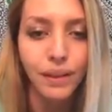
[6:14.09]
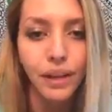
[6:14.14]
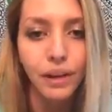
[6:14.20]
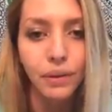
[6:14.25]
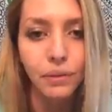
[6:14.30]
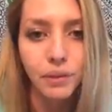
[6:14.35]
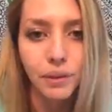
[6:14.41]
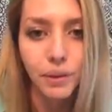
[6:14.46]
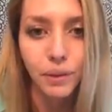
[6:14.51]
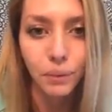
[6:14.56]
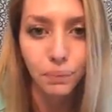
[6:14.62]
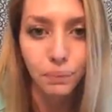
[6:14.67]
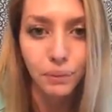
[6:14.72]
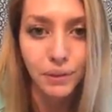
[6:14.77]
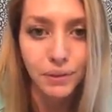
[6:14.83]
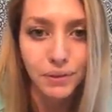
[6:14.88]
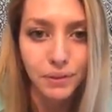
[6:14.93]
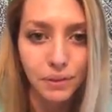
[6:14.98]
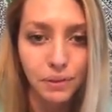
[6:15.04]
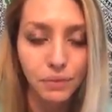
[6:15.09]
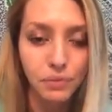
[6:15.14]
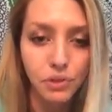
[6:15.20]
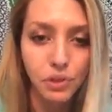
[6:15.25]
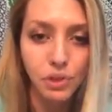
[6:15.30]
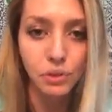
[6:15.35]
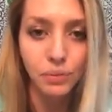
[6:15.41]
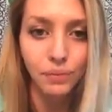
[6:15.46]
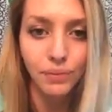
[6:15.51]
I really hope this
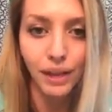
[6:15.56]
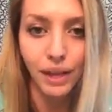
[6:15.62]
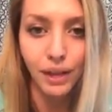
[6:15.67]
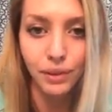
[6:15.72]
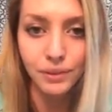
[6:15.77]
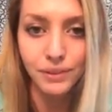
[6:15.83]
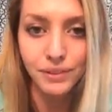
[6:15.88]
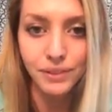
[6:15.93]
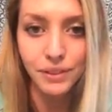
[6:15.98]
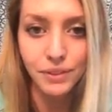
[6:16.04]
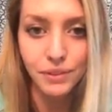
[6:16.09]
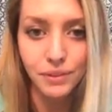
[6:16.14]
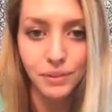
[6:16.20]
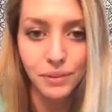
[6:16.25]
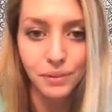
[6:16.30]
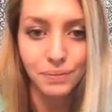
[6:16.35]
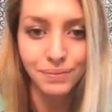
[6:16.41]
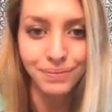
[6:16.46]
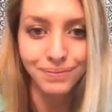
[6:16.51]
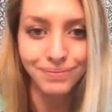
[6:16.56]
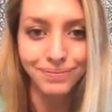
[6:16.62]
serves you. I'll see you soon.